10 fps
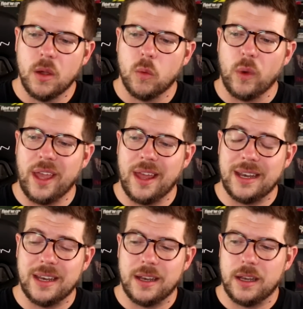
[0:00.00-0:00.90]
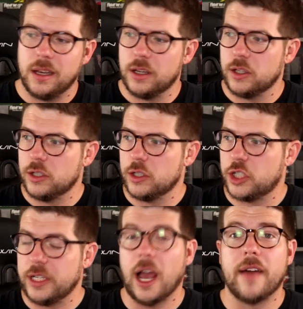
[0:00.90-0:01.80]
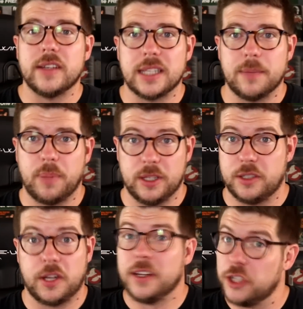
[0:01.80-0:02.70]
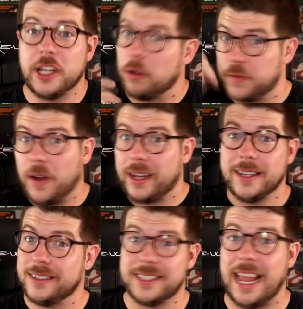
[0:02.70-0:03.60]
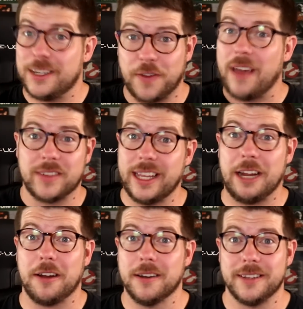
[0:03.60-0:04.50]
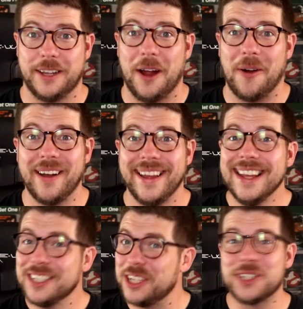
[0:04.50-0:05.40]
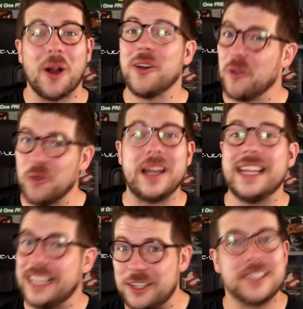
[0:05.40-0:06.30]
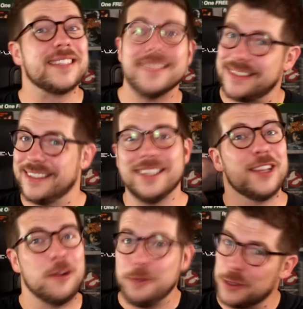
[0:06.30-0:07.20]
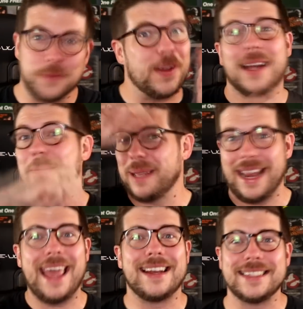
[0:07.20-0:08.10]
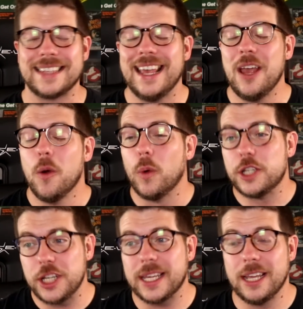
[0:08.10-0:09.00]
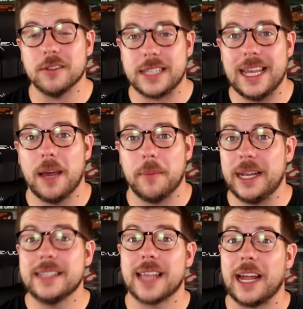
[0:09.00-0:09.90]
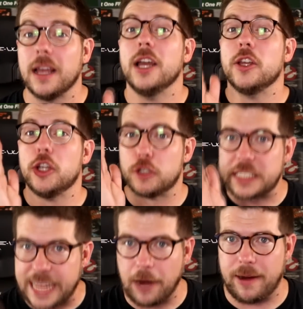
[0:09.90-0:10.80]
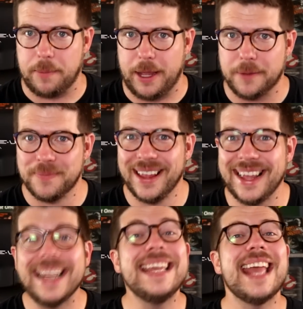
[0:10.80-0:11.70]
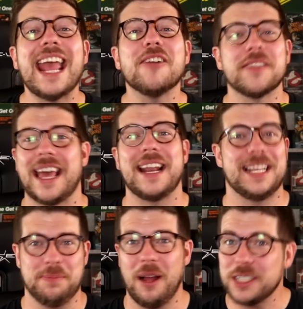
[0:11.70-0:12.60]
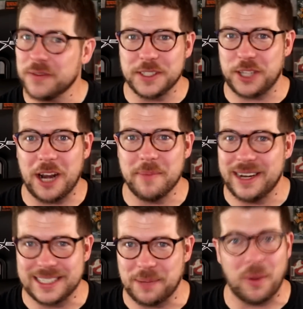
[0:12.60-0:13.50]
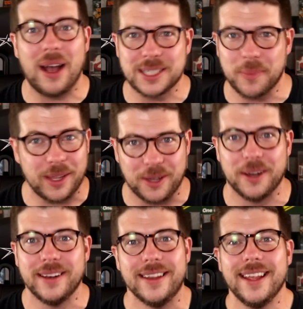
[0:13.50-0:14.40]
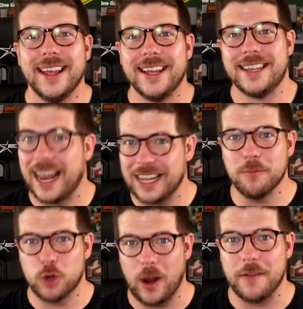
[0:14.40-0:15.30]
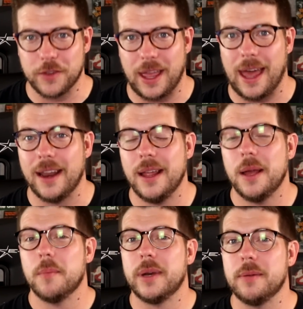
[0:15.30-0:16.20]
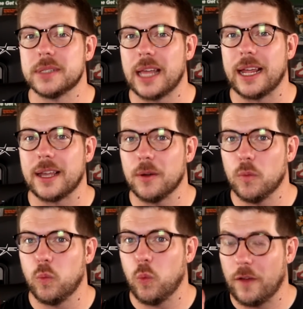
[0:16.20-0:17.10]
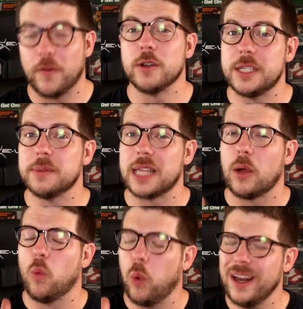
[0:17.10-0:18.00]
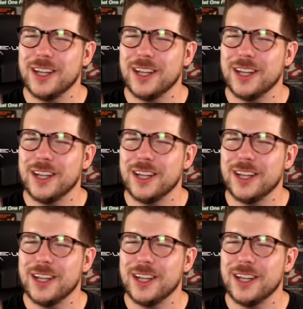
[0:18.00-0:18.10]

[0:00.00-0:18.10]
when she goes fucking stage 5 clinger, you know, she's starting to really just lose her fucking bananas when she kills him, and he's like, you're scaring me. And he handled that as much of a gentleman as he possibly could. You got to give him credit for that. But he was like, at first he was like, what